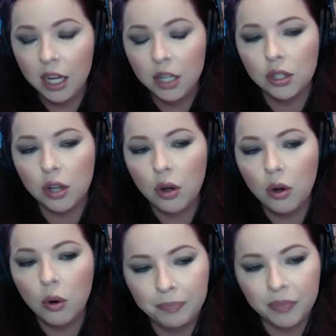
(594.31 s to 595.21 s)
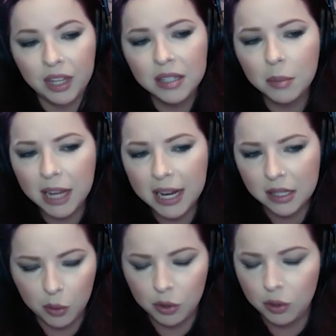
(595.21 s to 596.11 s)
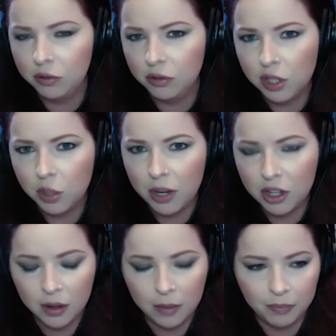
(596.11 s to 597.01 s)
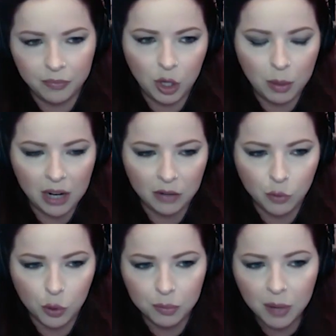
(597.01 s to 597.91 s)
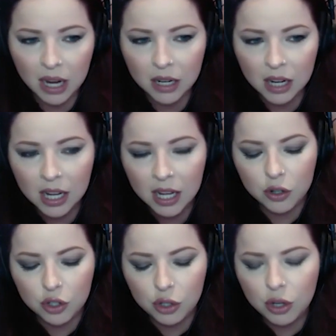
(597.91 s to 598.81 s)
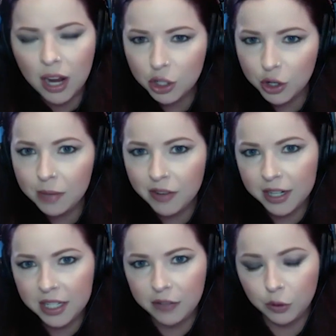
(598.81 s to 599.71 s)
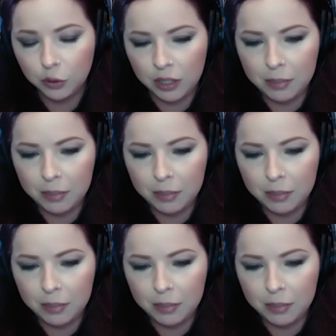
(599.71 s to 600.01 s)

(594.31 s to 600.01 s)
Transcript: So in some cases, you can switch them, you know, back and forth, but you got to treat them very differently.